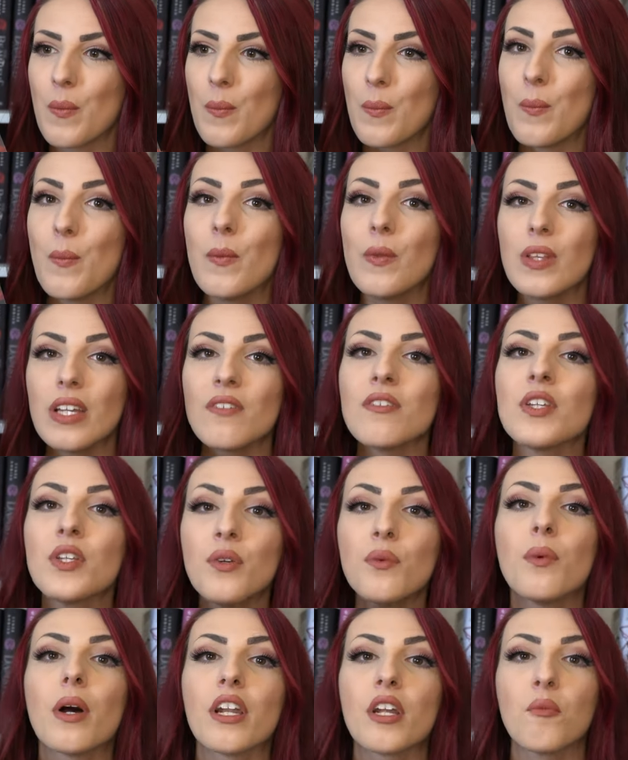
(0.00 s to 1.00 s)
leaving
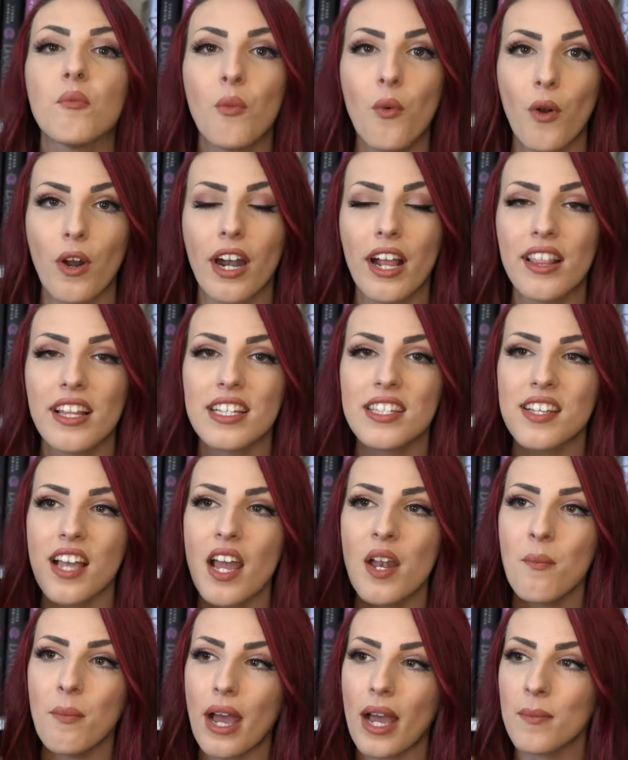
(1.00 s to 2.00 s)
you wanting more. And that's
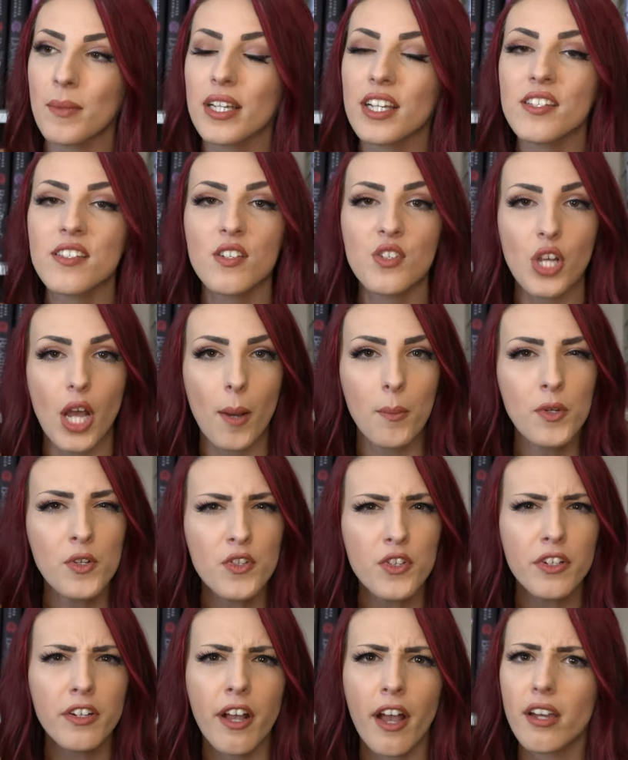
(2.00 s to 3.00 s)
kind of bad because the
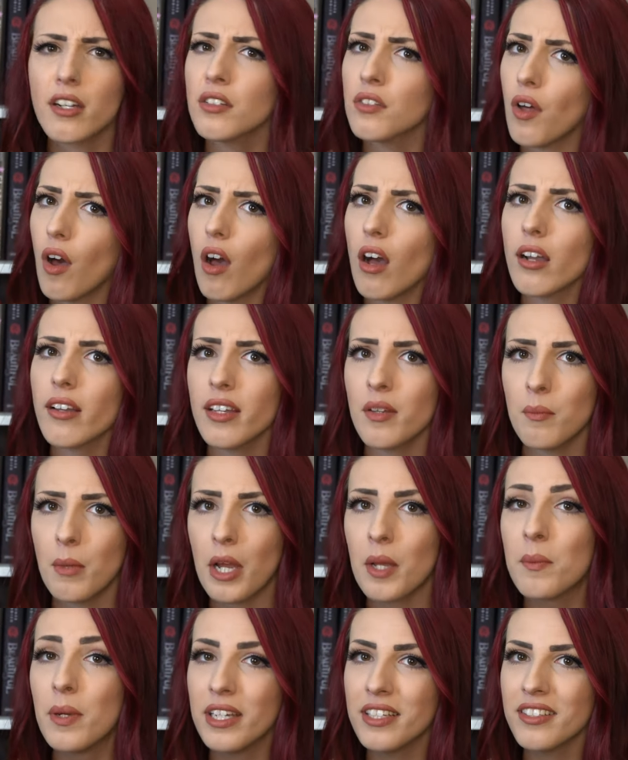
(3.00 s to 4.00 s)
chapters are kind of long, in
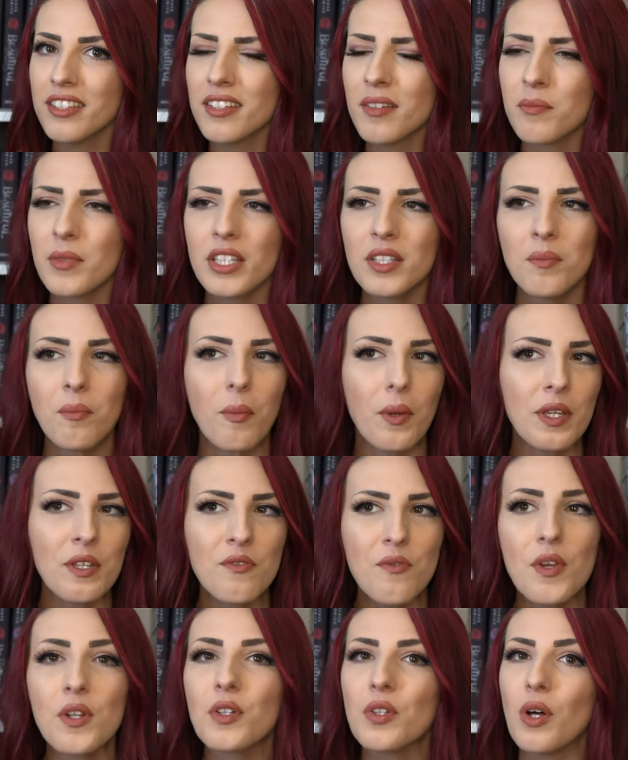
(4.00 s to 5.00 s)
my opinion. I'm not the
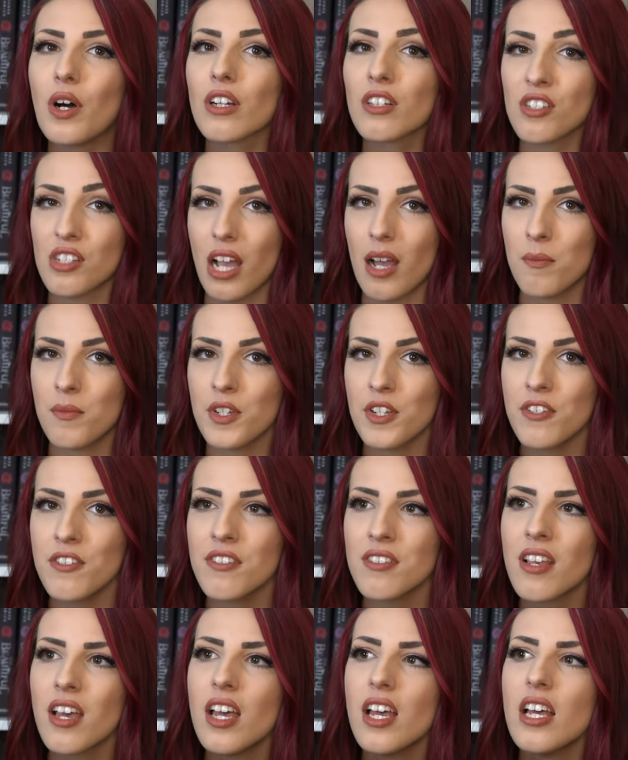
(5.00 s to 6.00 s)
biggest fan of long
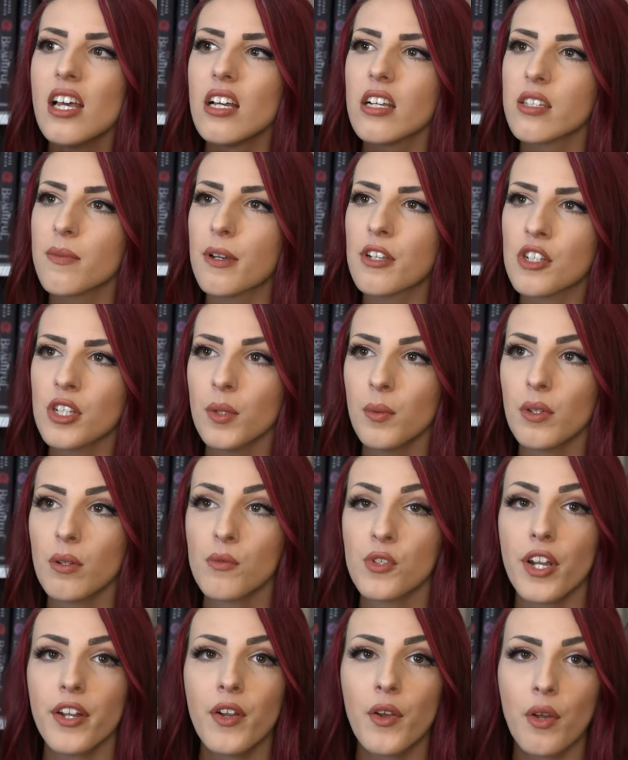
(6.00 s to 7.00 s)
chapters, especially when
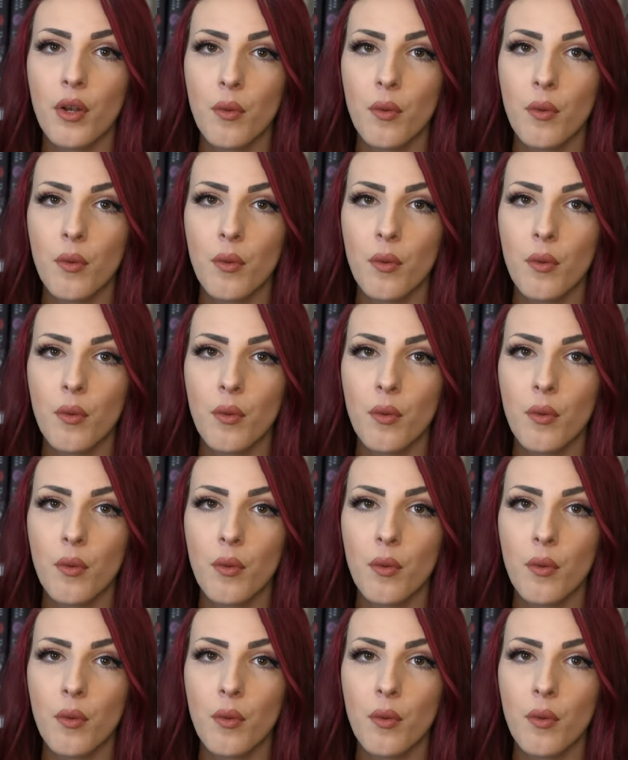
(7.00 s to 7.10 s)
I'm trying to